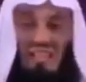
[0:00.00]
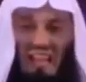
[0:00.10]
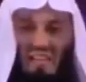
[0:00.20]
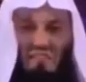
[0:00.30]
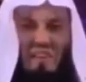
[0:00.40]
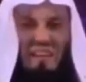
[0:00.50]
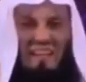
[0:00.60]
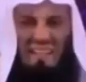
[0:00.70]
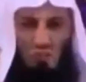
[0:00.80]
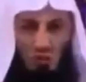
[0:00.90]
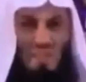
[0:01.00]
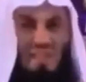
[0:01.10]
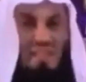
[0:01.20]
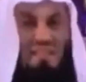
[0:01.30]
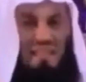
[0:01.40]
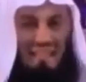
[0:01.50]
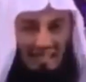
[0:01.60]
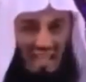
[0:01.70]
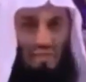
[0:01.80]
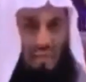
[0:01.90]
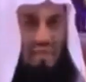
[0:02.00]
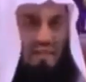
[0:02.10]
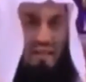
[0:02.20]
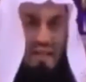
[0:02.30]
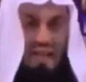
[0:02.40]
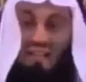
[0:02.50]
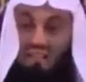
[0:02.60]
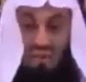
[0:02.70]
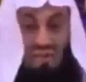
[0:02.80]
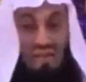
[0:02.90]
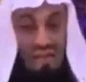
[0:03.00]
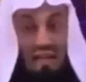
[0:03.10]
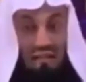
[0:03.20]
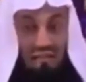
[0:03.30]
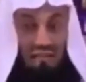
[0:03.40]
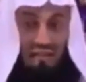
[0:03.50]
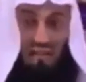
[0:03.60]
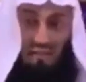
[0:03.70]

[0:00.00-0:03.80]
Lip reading: whatever you need His help in. And that's your entire life.